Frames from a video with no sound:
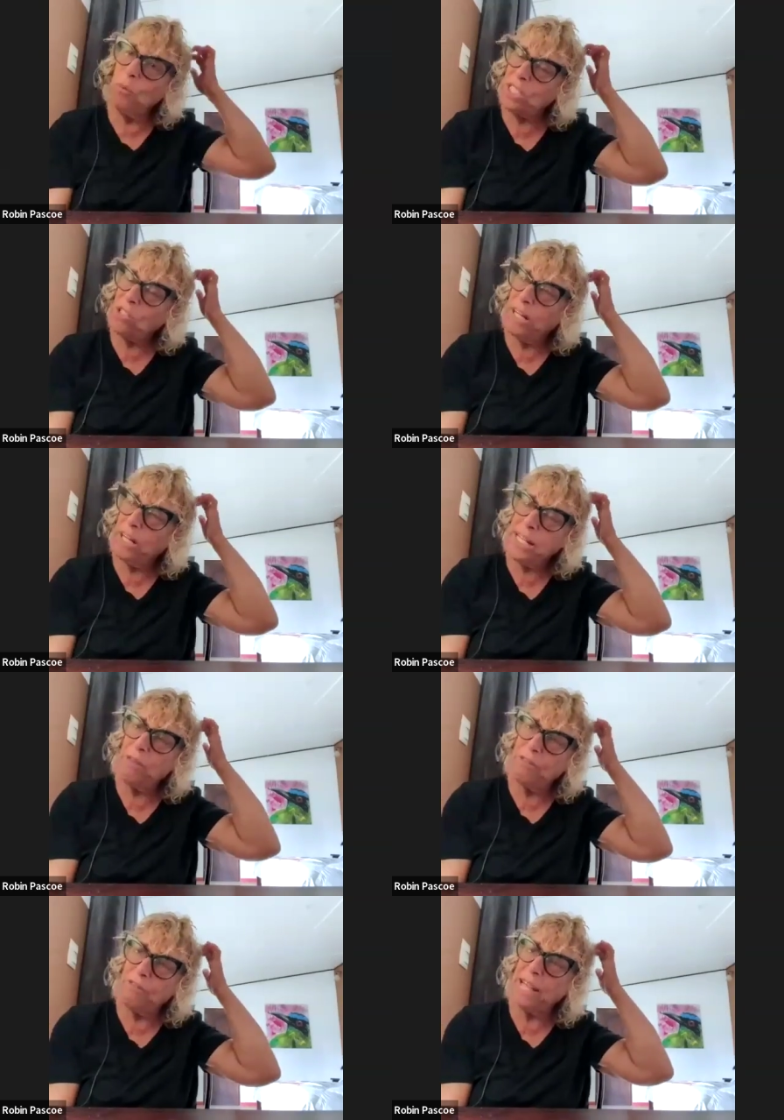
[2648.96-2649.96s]
we started
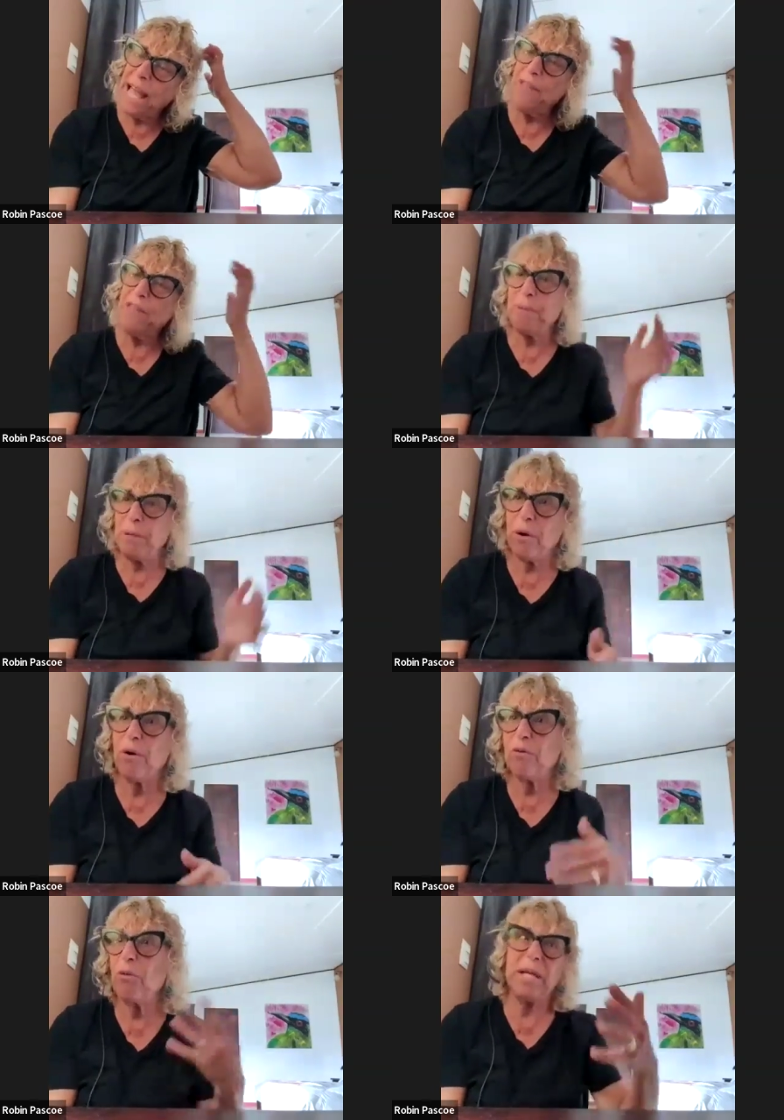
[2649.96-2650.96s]
down the philanthropy
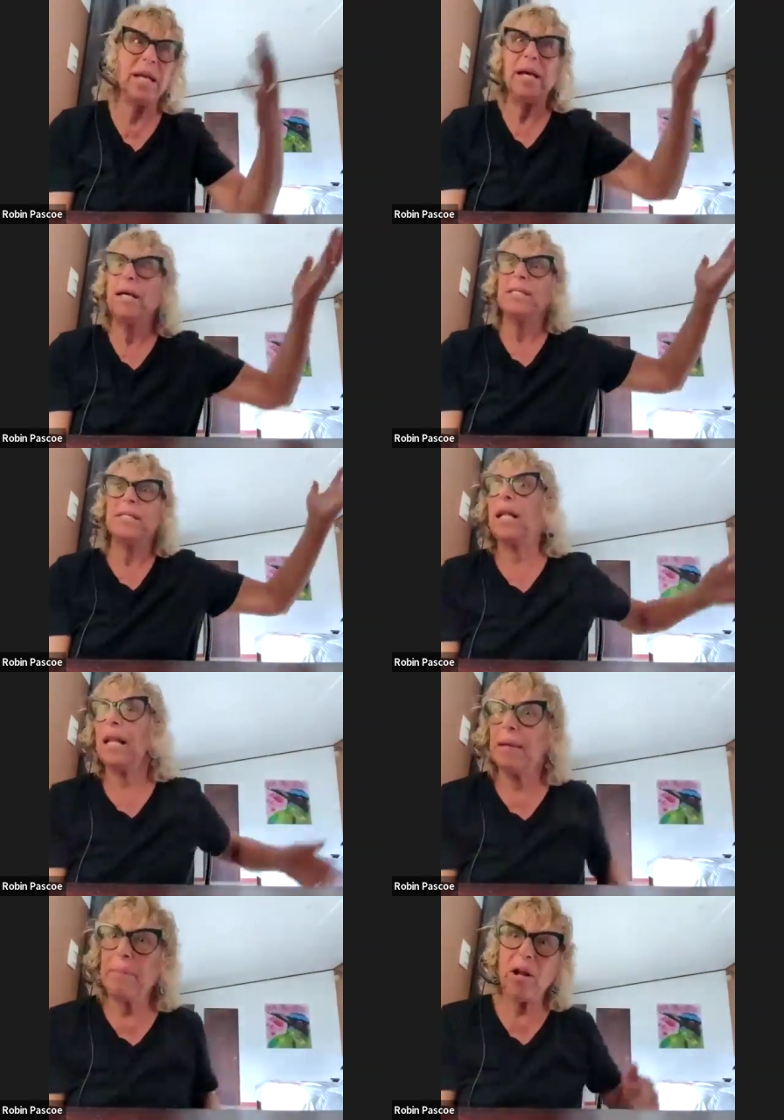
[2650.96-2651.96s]
road, when we
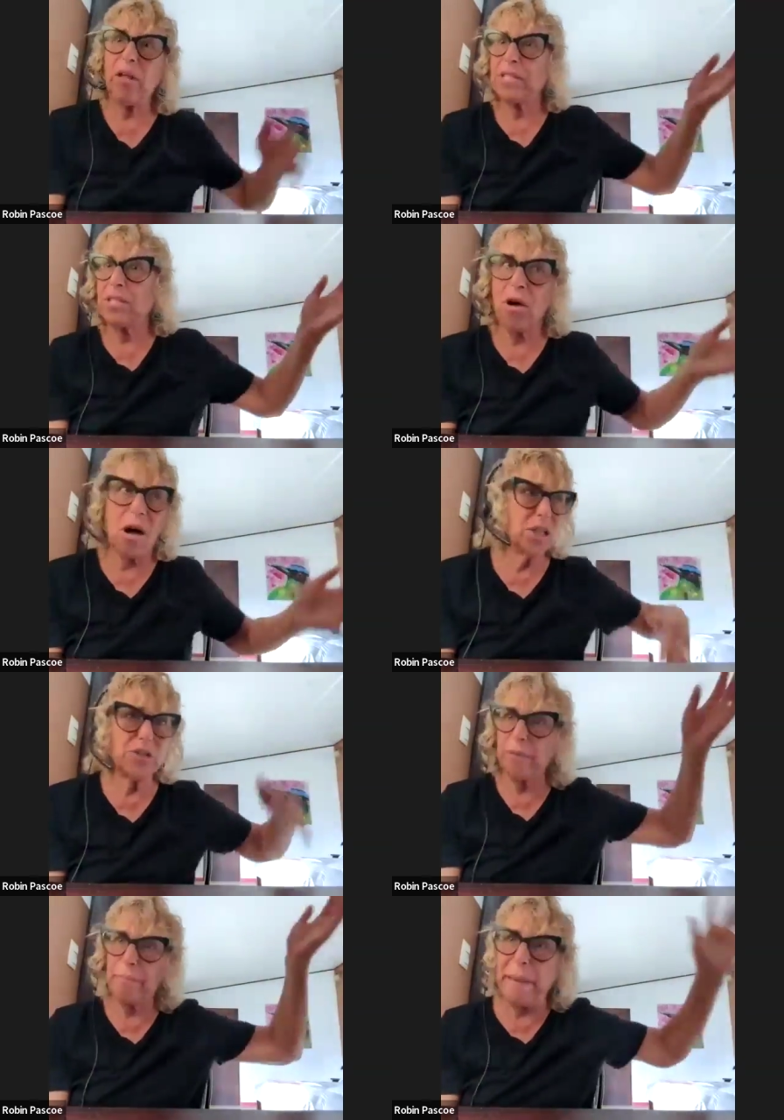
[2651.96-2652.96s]
suddenly made all this dosh
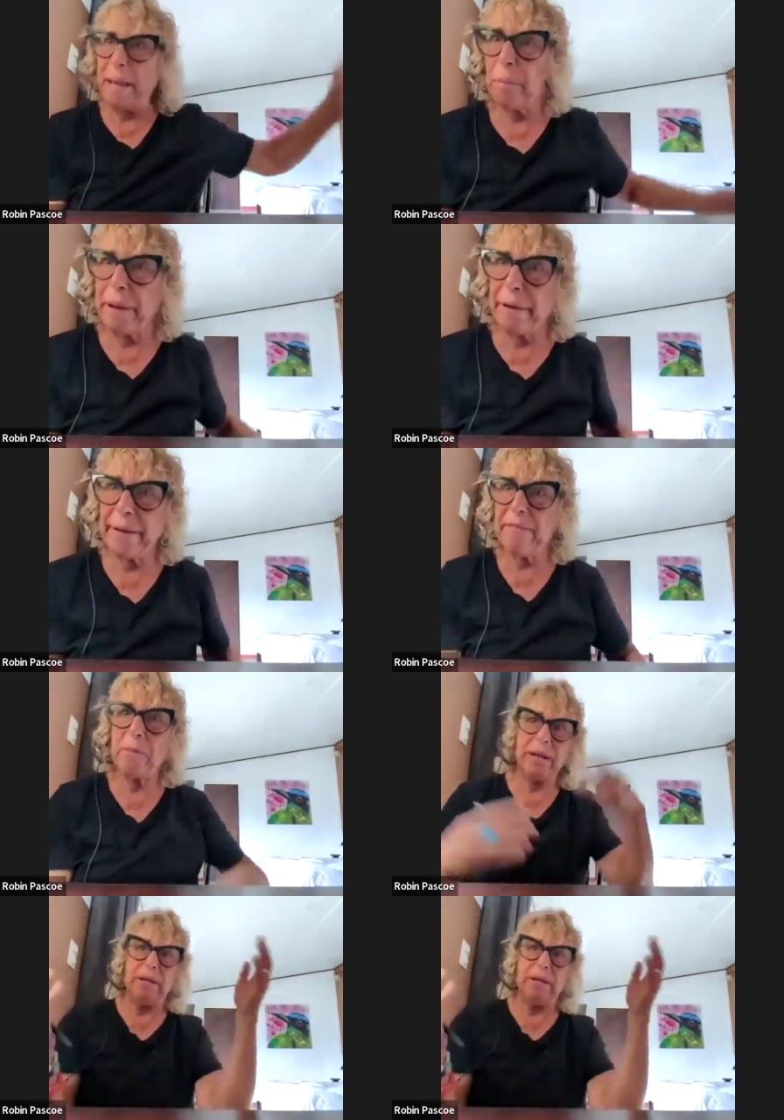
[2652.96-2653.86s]
from Maple Bear and everybody,